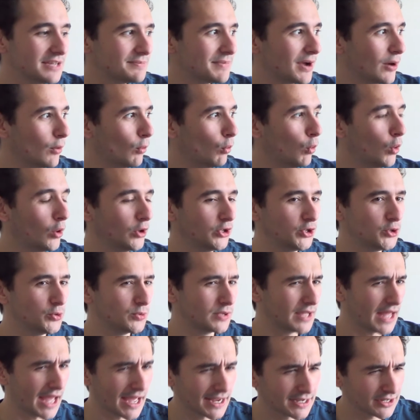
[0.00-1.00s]
about what you
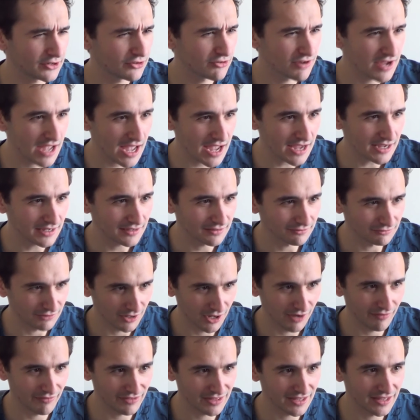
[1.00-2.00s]
can create
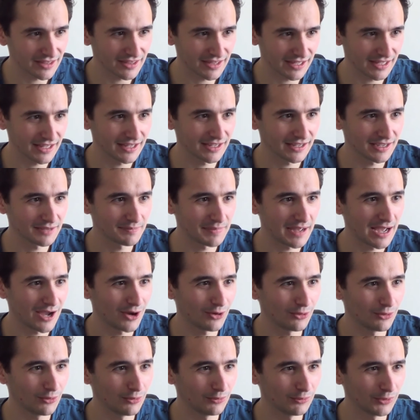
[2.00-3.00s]
rather than thinking
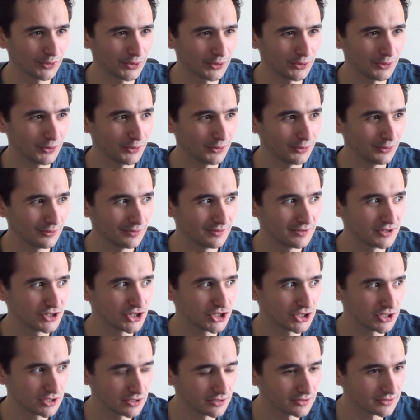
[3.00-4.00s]
about what you
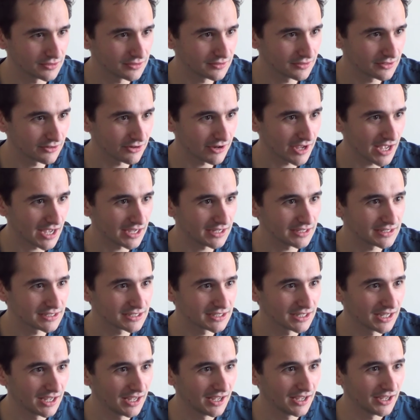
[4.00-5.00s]
should create.
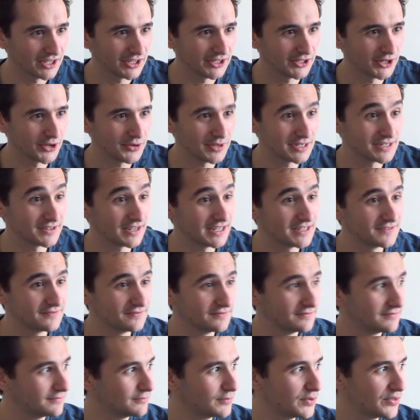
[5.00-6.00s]
It's
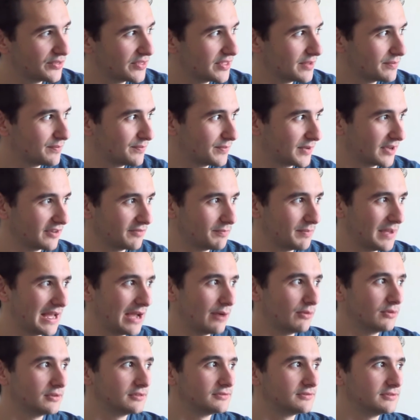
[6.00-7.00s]
with the
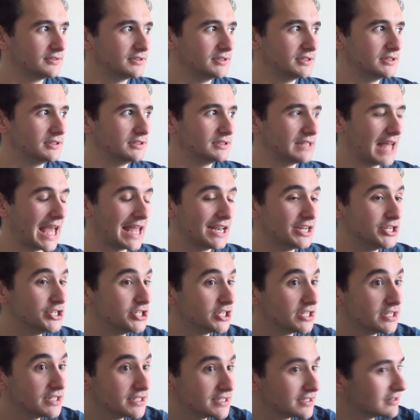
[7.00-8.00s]
powerful
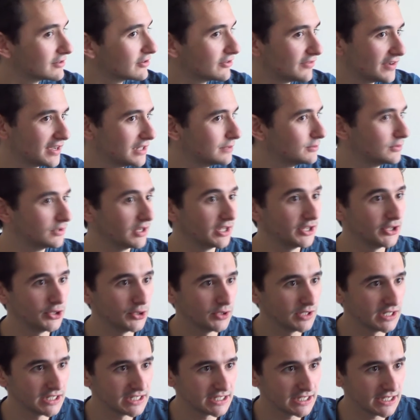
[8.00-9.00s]
engines that are available, like
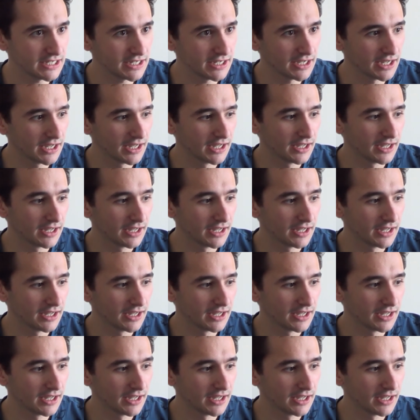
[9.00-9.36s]
Unity,